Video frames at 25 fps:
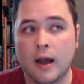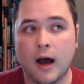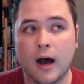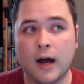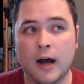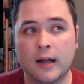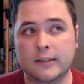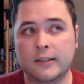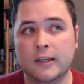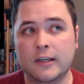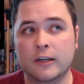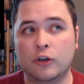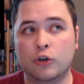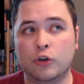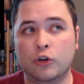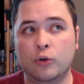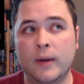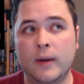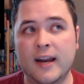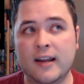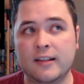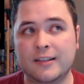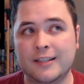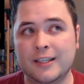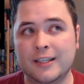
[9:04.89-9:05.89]
It's going to
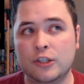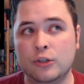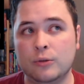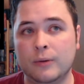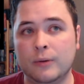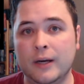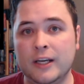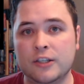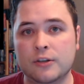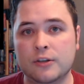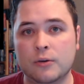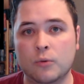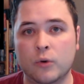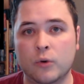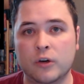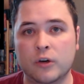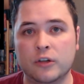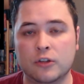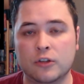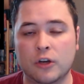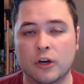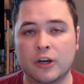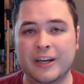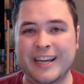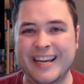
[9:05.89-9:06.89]
create a situation where
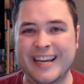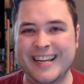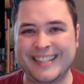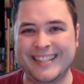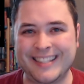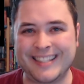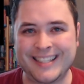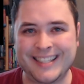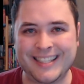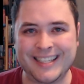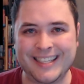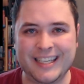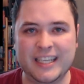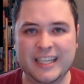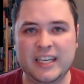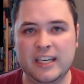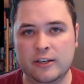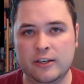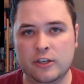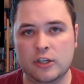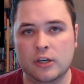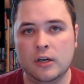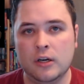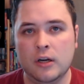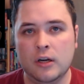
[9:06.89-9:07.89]
Zerg can
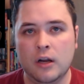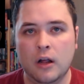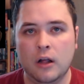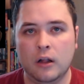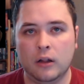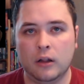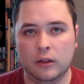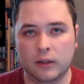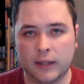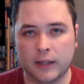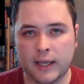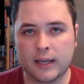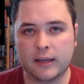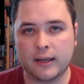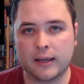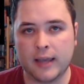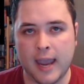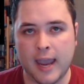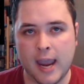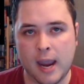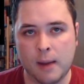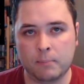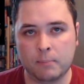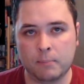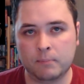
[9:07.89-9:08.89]
siege late
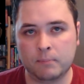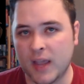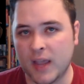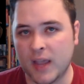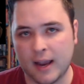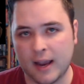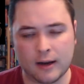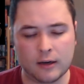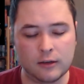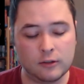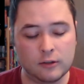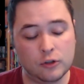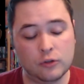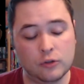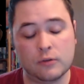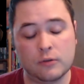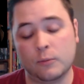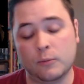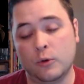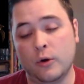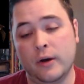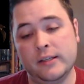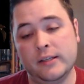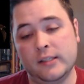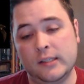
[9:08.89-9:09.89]
game and do
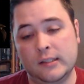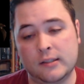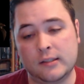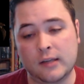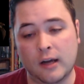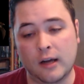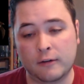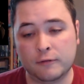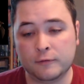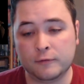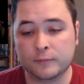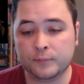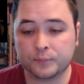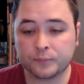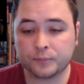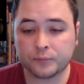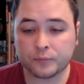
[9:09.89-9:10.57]
some crazy stuff.